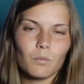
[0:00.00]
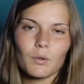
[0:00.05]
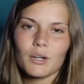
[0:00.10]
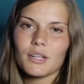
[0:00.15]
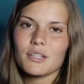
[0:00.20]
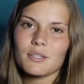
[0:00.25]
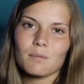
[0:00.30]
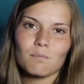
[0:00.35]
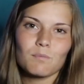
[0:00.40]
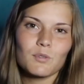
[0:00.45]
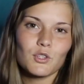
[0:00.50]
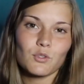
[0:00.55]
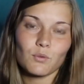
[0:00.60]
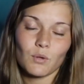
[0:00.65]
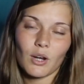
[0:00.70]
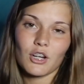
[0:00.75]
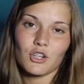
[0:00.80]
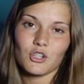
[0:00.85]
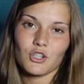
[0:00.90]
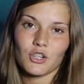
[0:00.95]
What is some
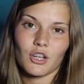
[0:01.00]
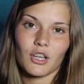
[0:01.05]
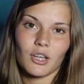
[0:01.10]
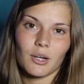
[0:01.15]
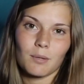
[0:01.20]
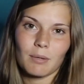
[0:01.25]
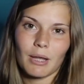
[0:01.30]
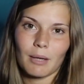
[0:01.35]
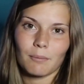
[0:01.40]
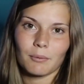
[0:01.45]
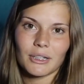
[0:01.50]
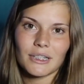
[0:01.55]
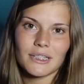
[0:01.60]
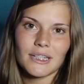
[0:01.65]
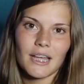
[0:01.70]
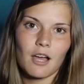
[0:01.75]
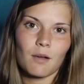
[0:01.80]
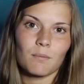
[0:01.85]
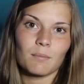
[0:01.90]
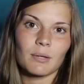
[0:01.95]
stranger gonna be able to tell